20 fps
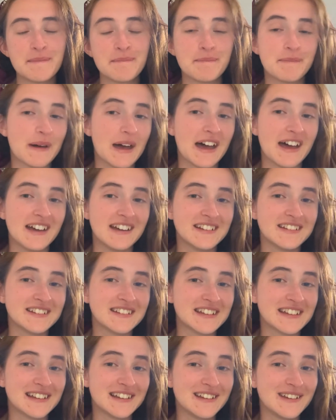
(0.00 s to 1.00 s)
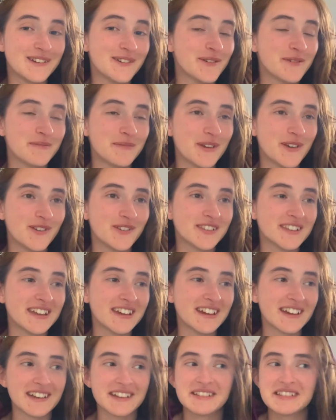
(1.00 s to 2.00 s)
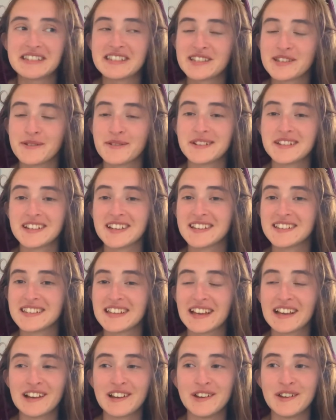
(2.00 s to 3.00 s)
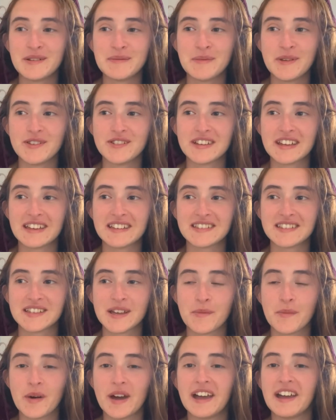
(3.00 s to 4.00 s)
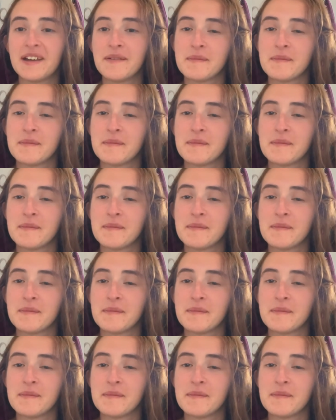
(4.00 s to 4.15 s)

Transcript: banned illegal music, and so it does include music in some way.